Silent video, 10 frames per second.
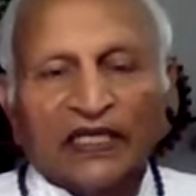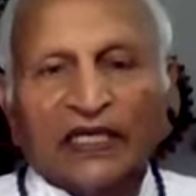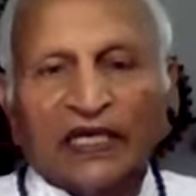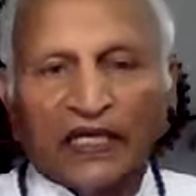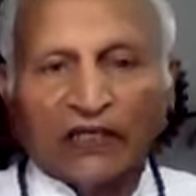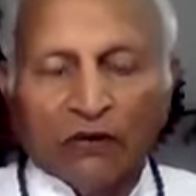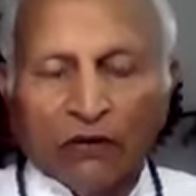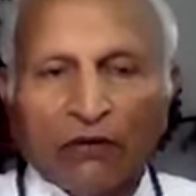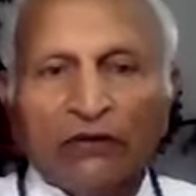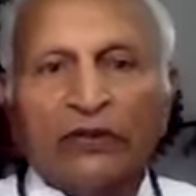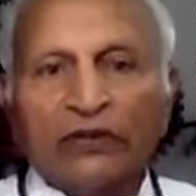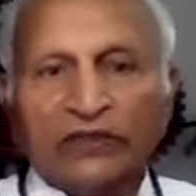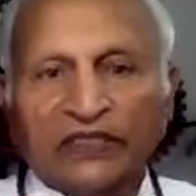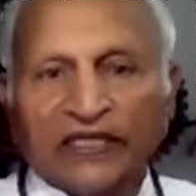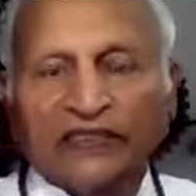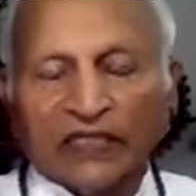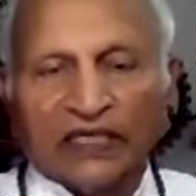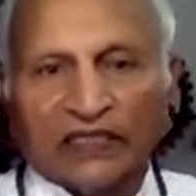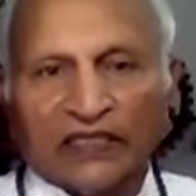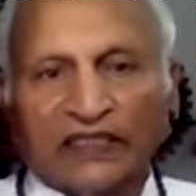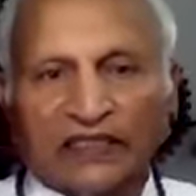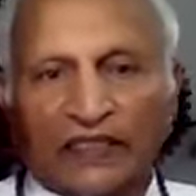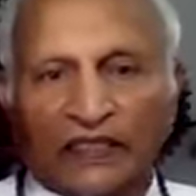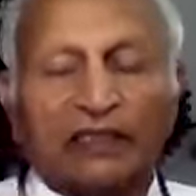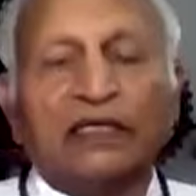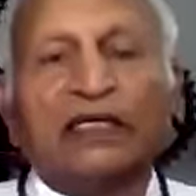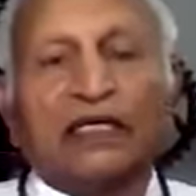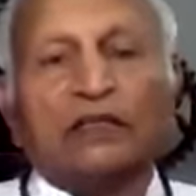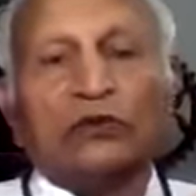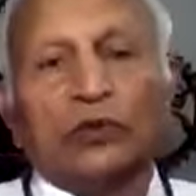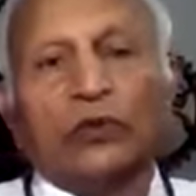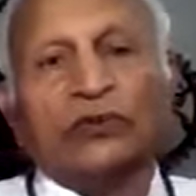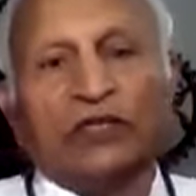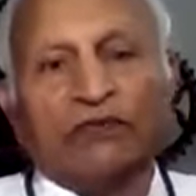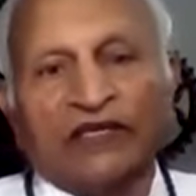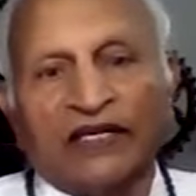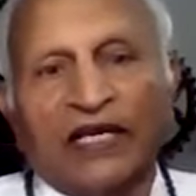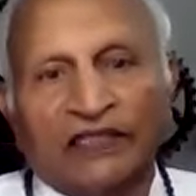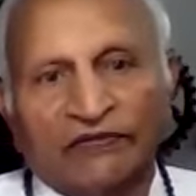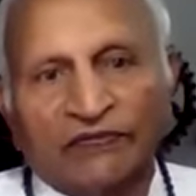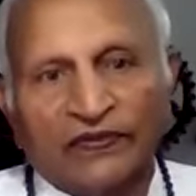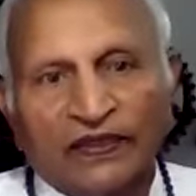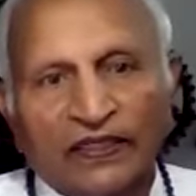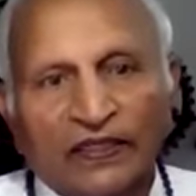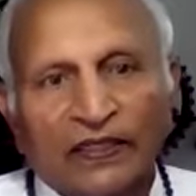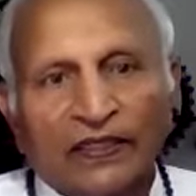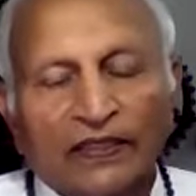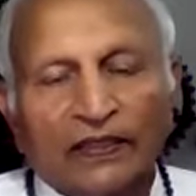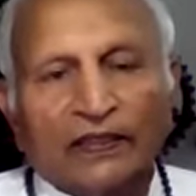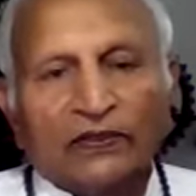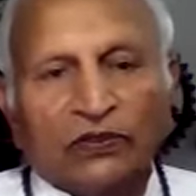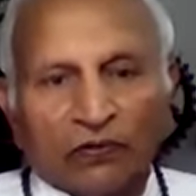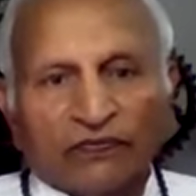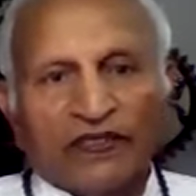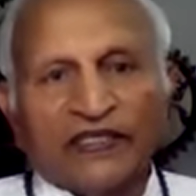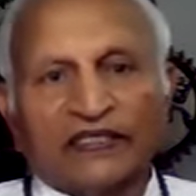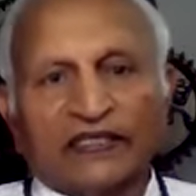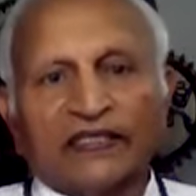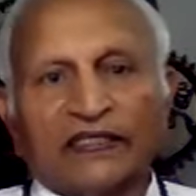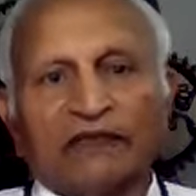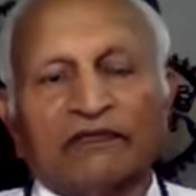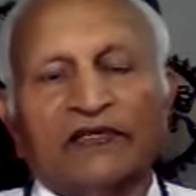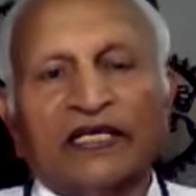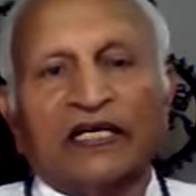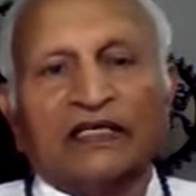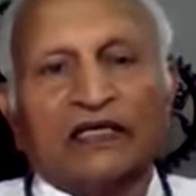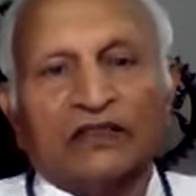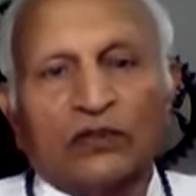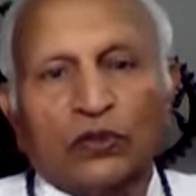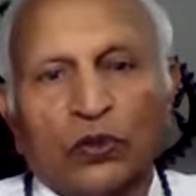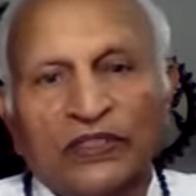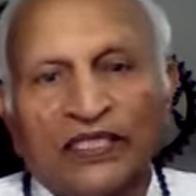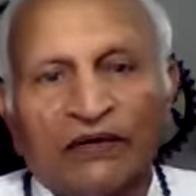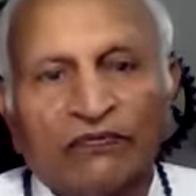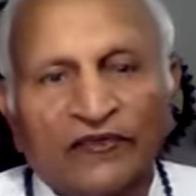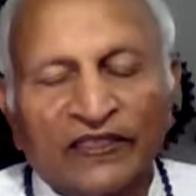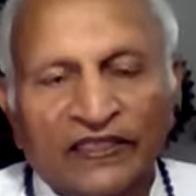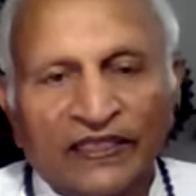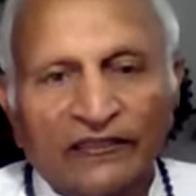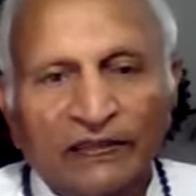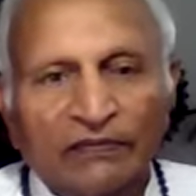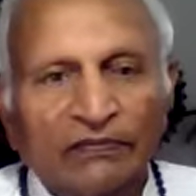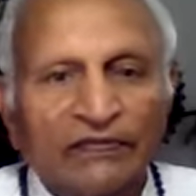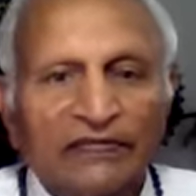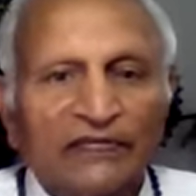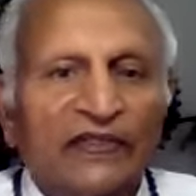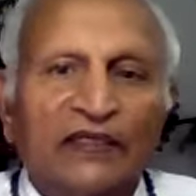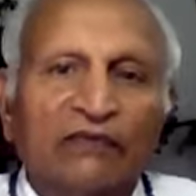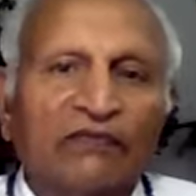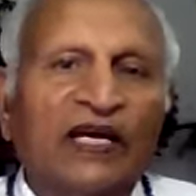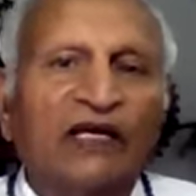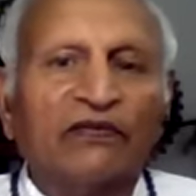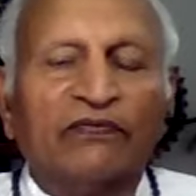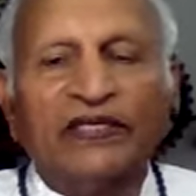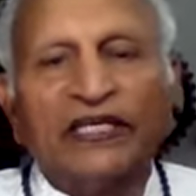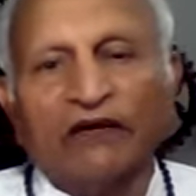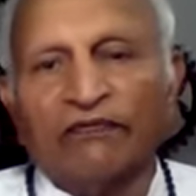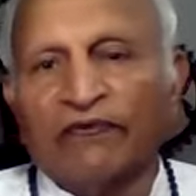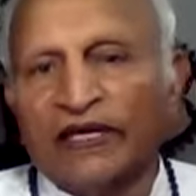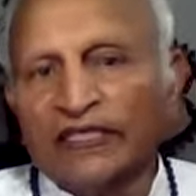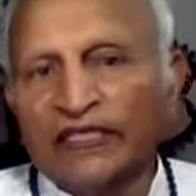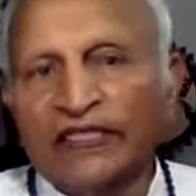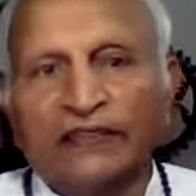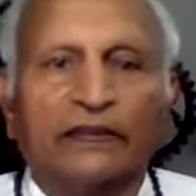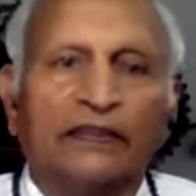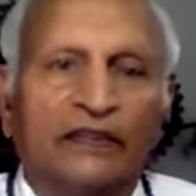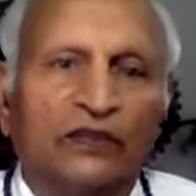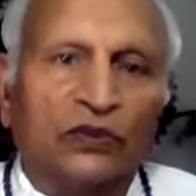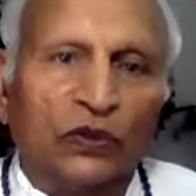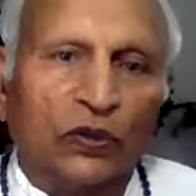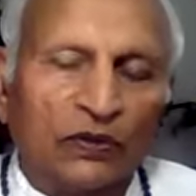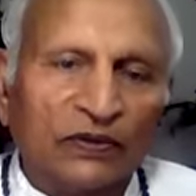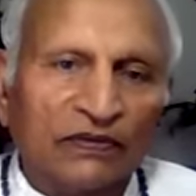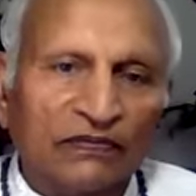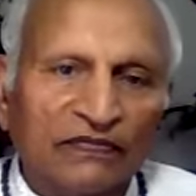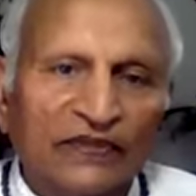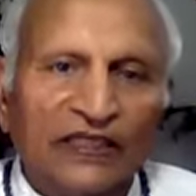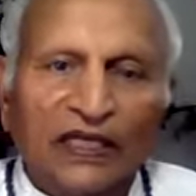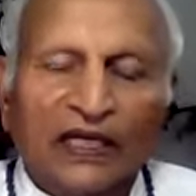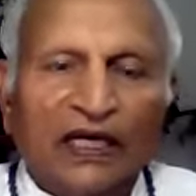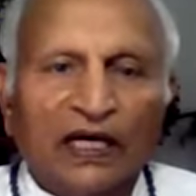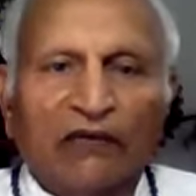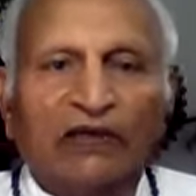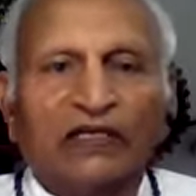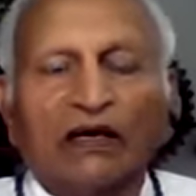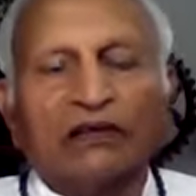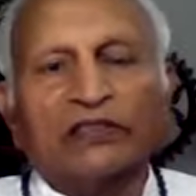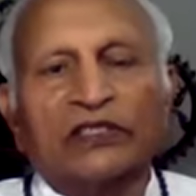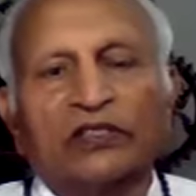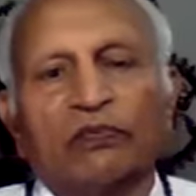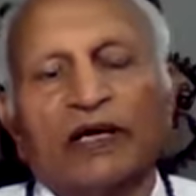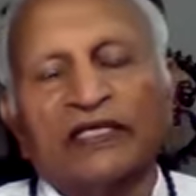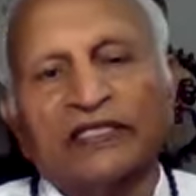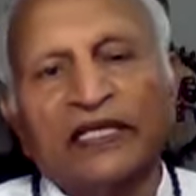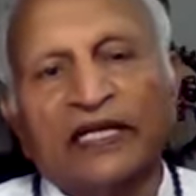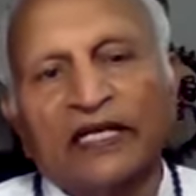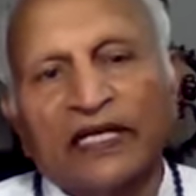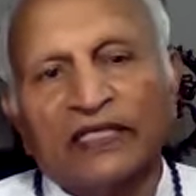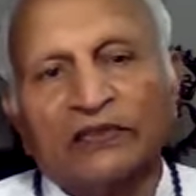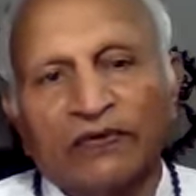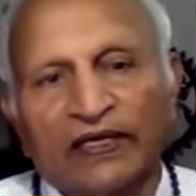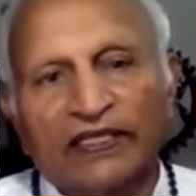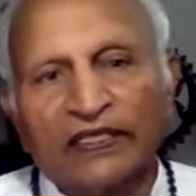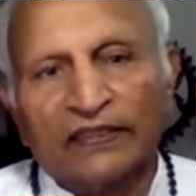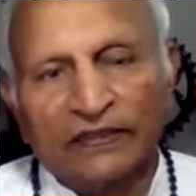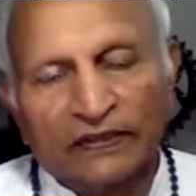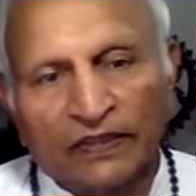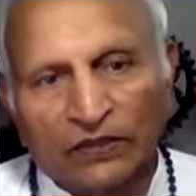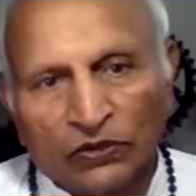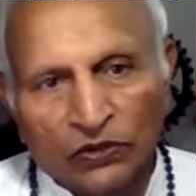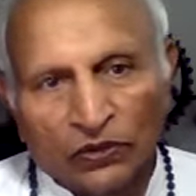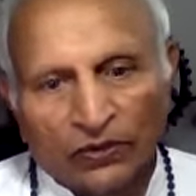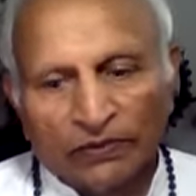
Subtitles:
And all those things are registered, controls our life. So we think we are controlling everything, where we have very little control. Our conscious mind has very little control.